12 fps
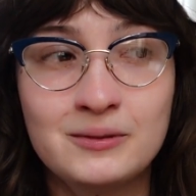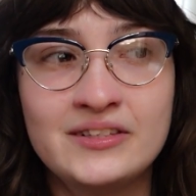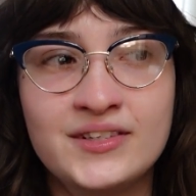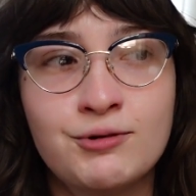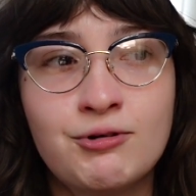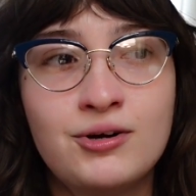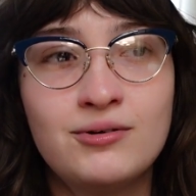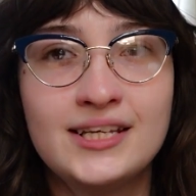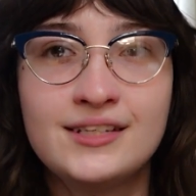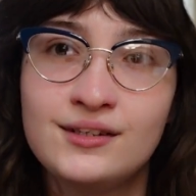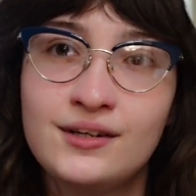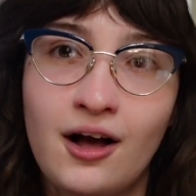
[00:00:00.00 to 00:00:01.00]
but Zero
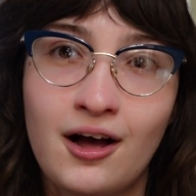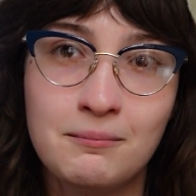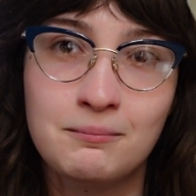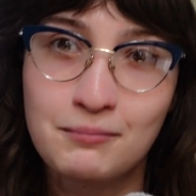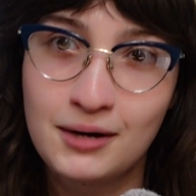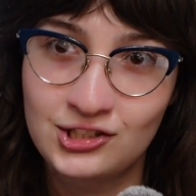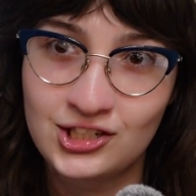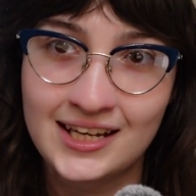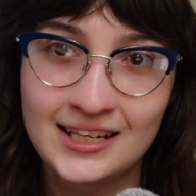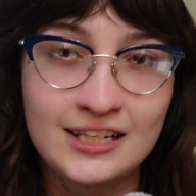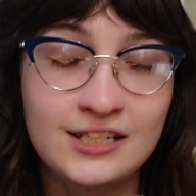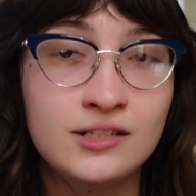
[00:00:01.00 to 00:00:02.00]
is not
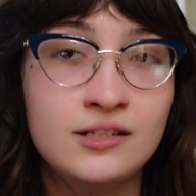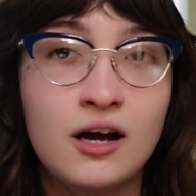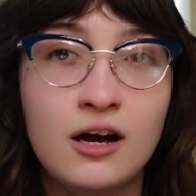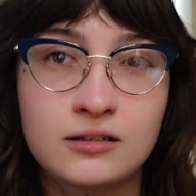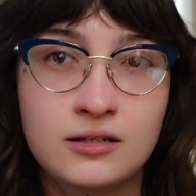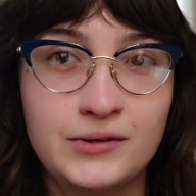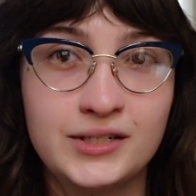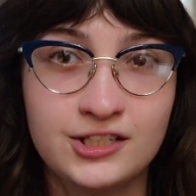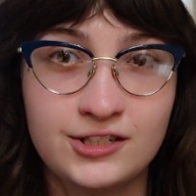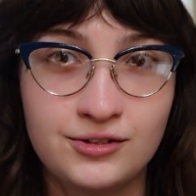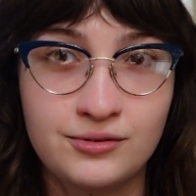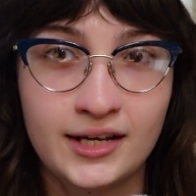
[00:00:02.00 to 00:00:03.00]
budging. He's not going
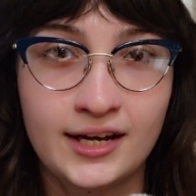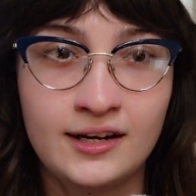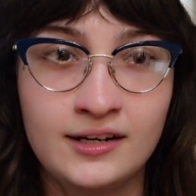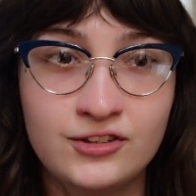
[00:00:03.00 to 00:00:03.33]
to do that.